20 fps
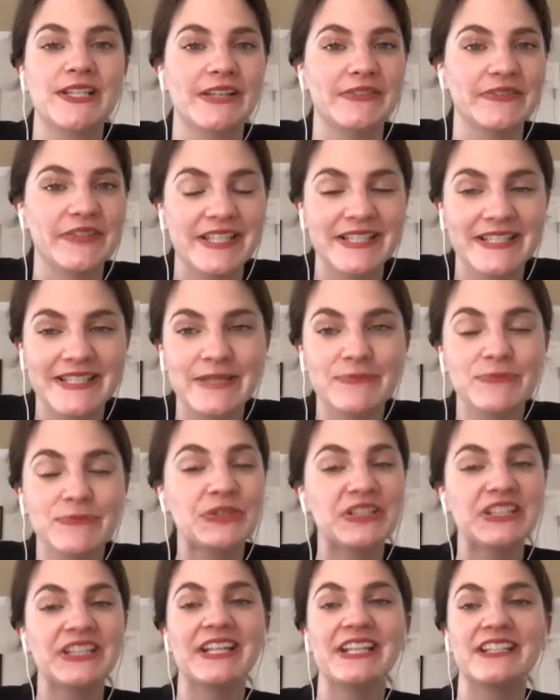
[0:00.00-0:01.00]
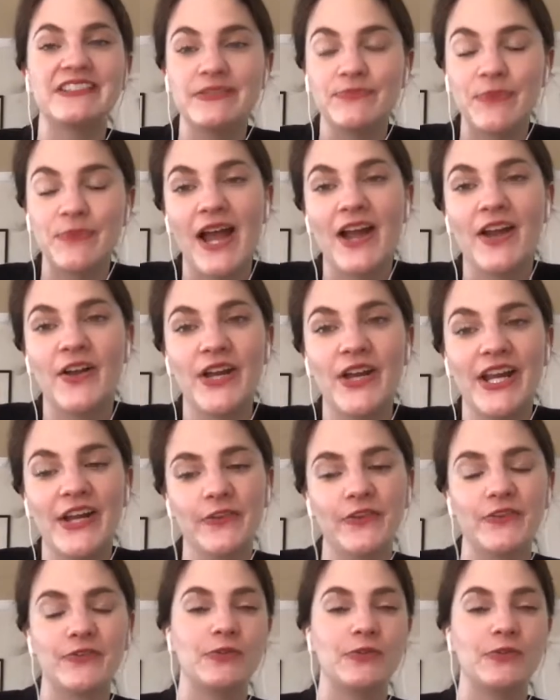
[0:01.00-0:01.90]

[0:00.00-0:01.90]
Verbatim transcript: and they seemed really inspiring the,